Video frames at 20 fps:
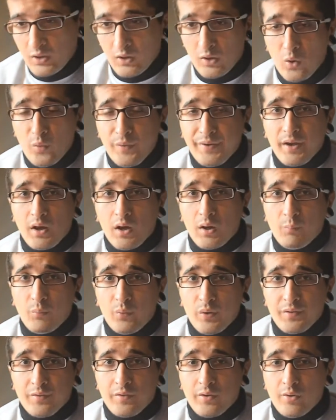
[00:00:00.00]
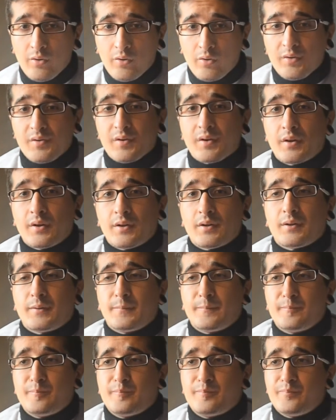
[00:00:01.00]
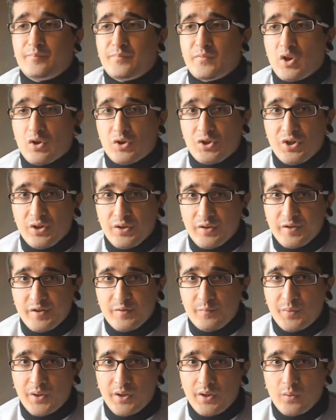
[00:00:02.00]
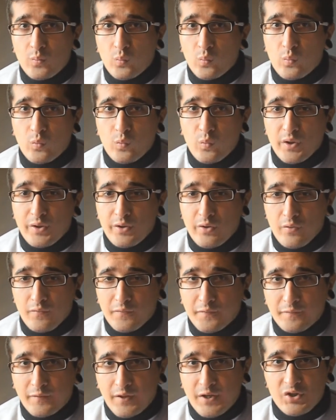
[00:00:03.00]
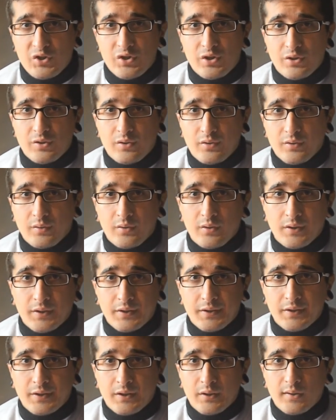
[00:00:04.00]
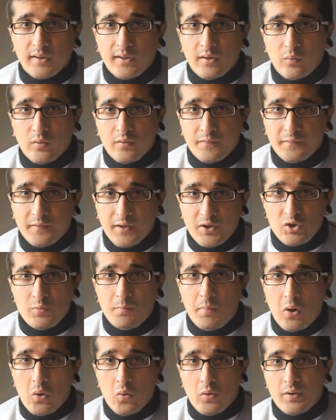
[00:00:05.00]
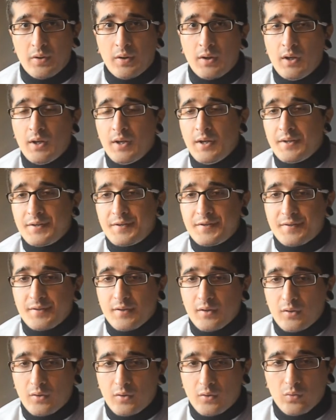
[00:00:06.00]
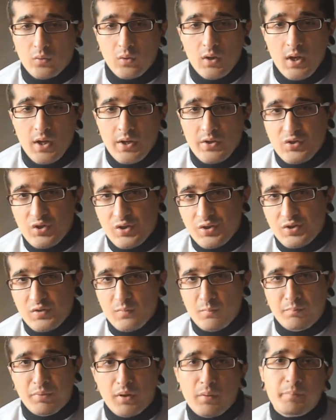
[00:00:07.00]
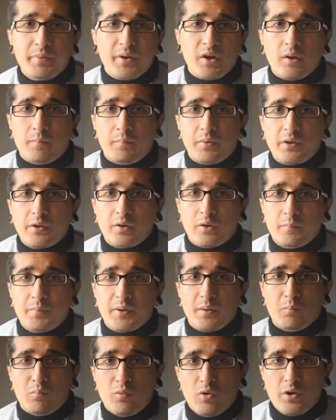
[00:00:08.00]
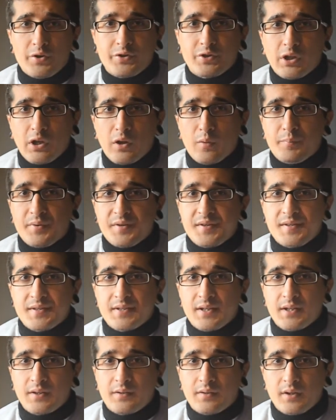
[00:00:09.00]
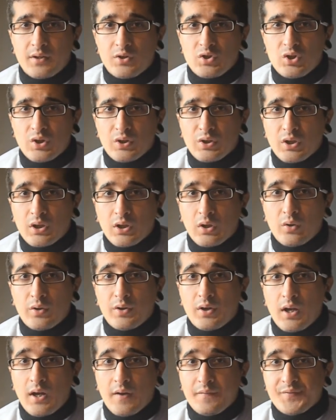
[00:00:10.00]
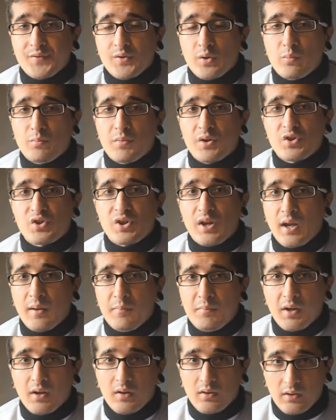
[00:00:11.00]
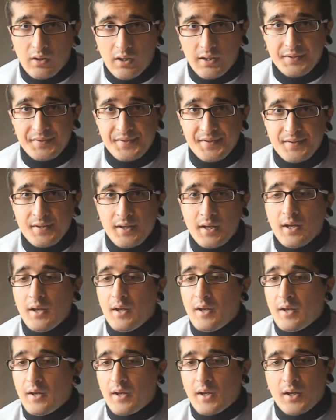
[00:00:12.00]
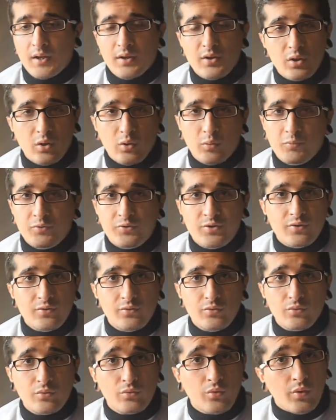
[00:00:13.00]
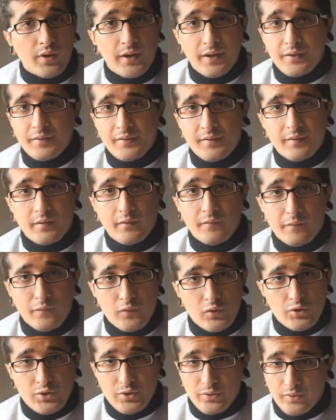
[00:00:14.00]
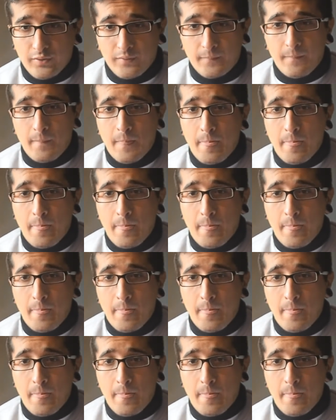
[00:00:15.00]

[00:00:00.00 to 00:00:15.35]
going up with your shutter speed with your flash power. So just bump it up a little bit more to compensate that you're not going to have so much ambient lights, and you'll do great for sure.